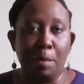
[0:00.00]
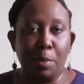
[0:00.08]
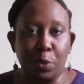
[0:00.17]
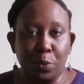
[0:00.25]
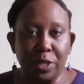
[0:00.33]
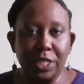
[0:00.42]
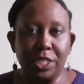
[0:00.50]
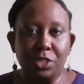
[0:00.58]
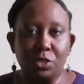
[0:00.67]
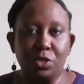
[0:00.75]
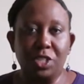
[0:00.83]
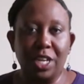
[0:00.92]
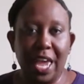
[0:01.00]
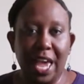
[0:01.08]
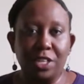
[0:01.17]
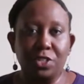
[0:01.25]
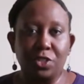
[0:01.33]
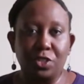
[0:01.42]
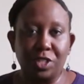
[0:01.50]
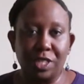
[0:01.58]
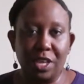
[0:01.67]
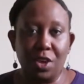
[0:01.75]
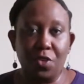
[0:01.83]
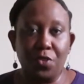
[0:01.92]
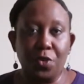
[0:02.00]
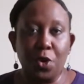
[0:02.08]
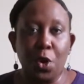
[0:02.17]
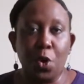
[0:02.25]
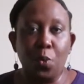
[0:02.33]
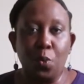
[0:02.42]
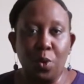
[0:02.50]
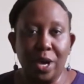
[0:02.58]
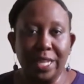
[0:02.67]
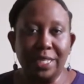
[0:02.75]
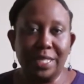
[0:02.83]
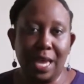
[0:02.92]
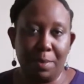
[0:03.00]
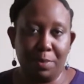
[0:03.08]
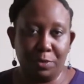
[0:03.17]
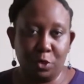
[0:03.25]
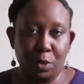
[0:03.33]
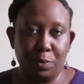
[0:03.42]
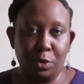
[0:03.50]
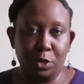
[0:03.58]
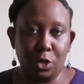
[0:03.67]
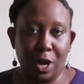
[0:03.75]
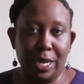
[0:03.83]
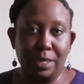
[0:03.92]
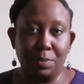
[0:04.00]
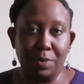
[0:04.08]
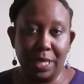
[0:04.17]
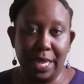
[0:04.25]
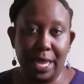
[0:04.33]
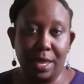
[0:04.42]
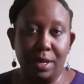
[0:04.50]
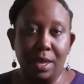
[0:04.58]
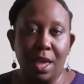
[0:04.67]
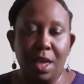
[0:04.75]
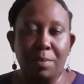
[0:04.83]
But really you should ask yourself what type of trip you're trying to plan.